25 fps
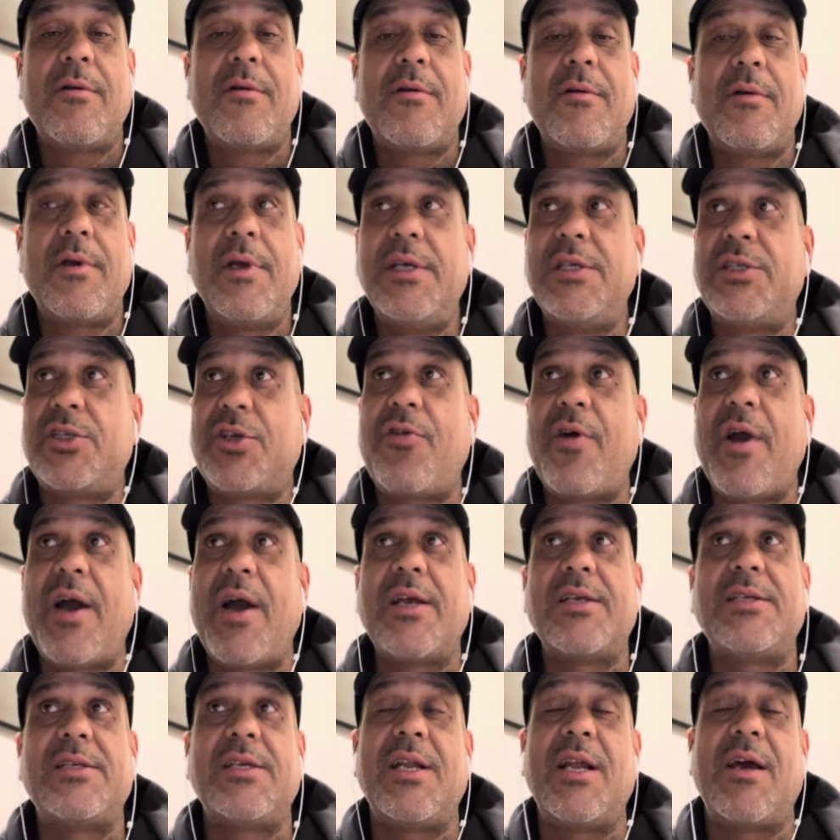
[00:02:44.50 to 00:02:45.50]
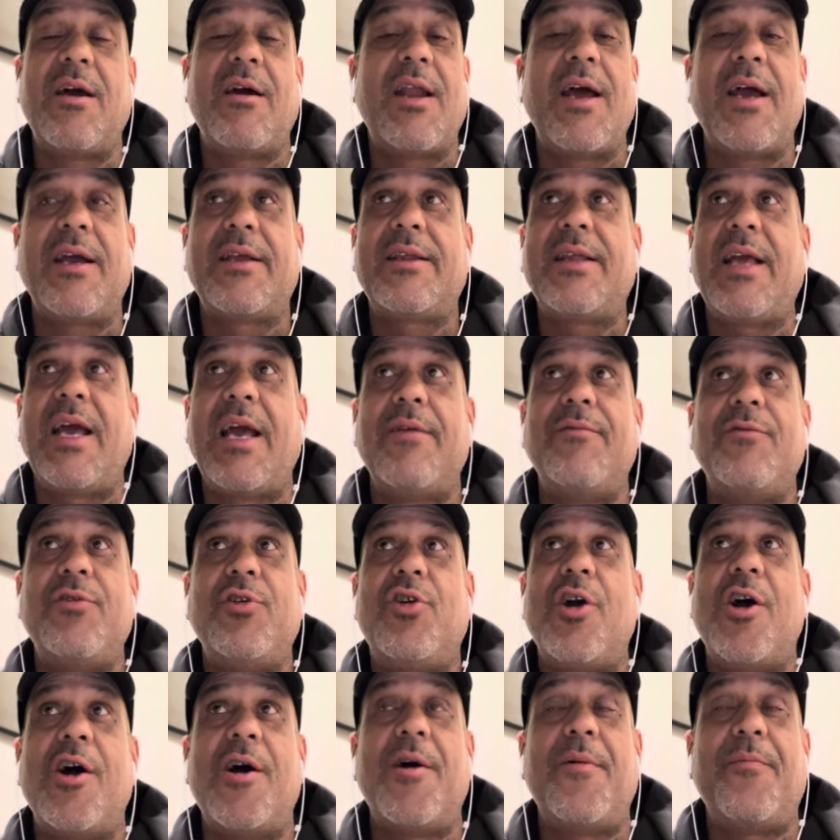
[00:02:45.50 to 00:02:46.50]
He's crashing out like that. If you
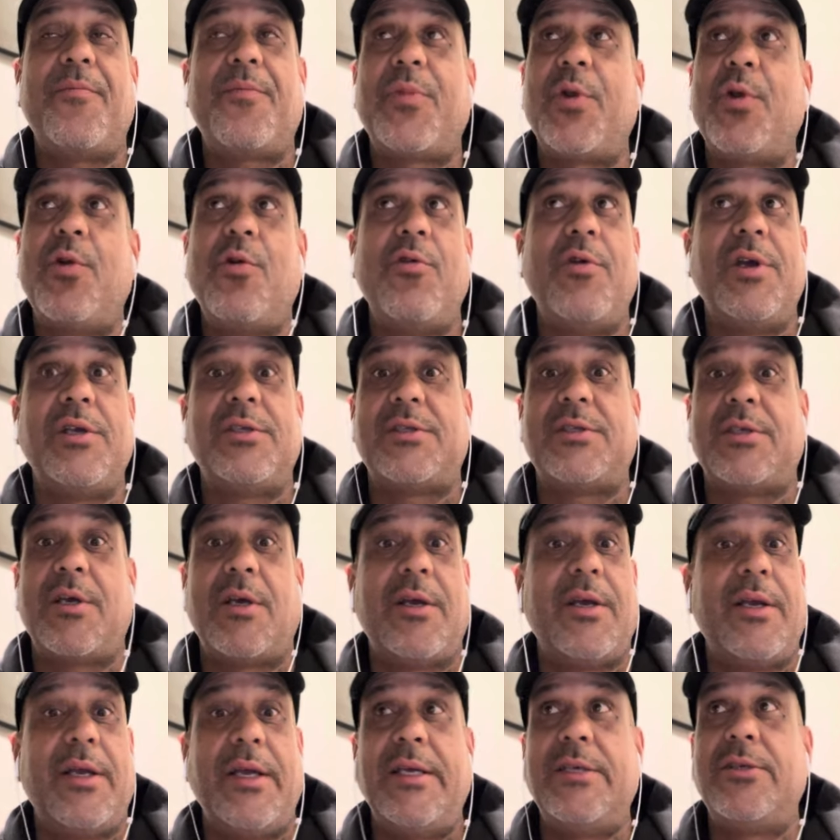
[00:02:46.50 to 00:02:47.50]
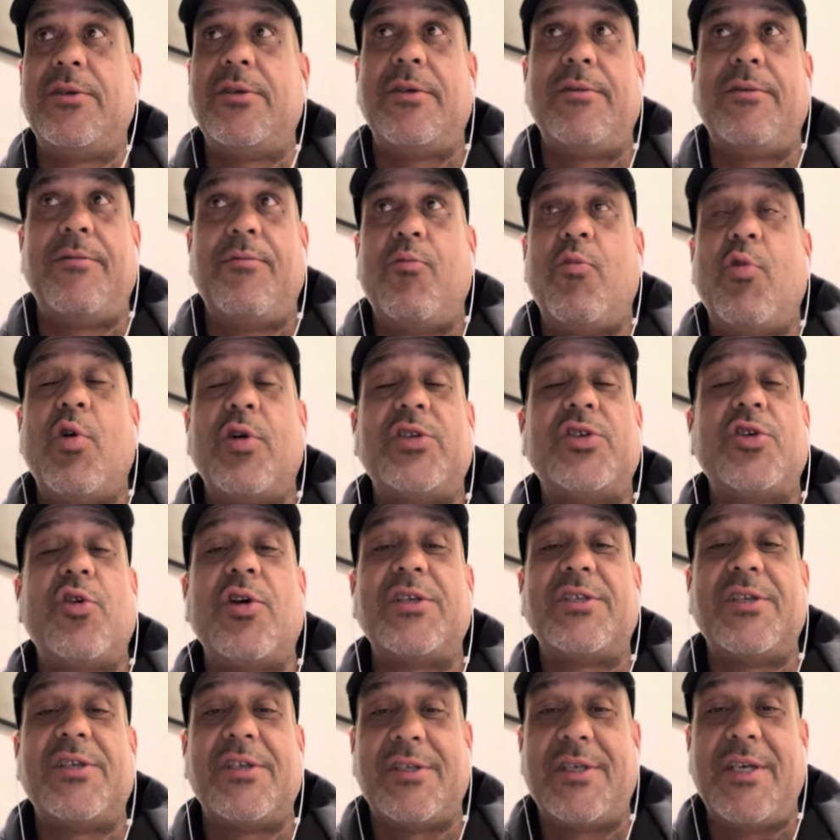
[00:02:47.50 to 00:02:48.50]
come through, it's a, uh, he, what
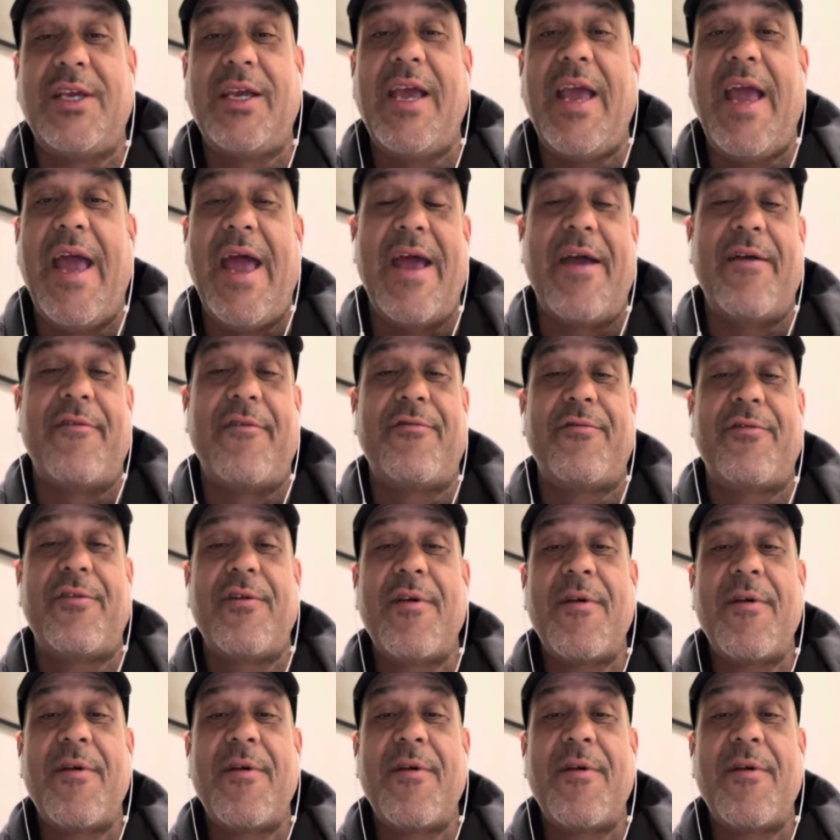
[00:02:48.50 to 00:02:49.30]
choice does he have?